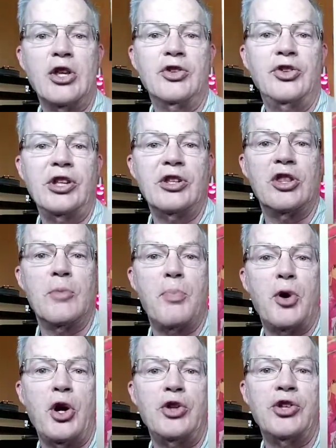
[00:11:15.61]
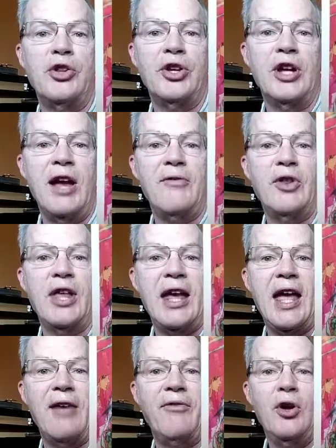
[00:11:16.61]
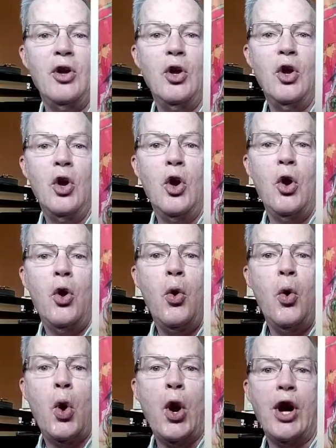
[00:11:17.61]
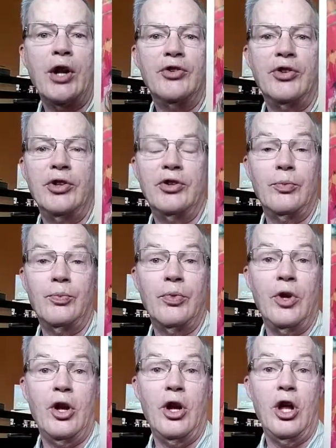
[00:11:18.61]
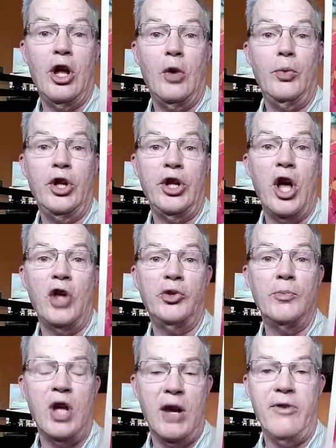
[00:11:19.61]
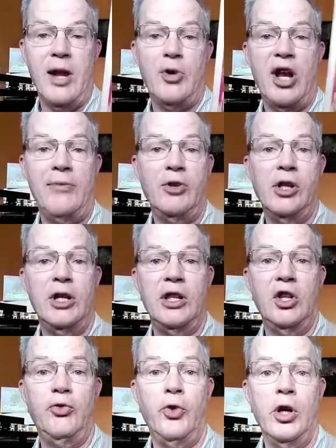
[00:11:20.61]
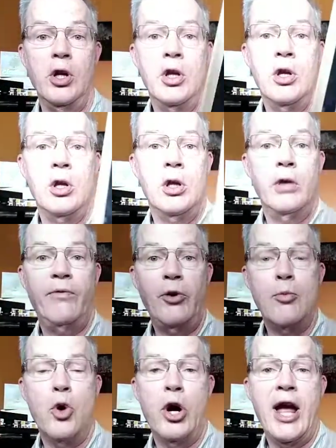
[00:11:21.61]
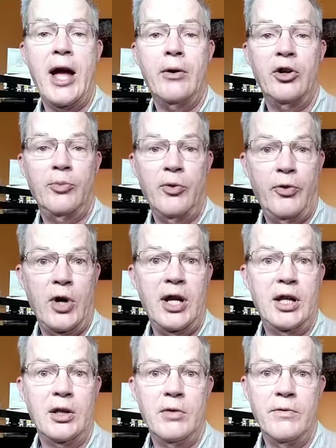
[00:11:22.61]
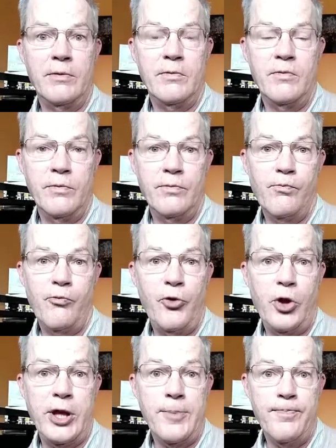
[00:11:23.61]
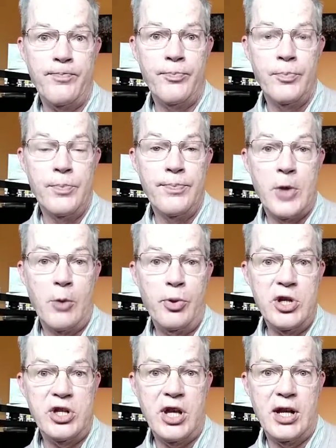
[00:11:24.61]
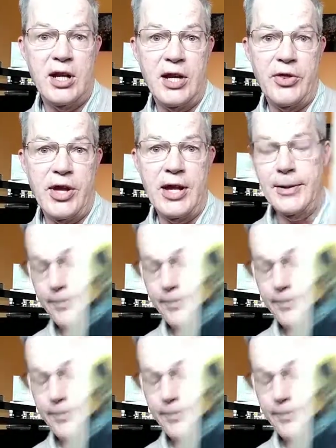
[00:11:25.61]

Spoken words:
You can see that the birds on the cover, they have horns. It's a really awesome cover, and I'm going to have to look at this for a few more hours before I can fully appreciate it, I think.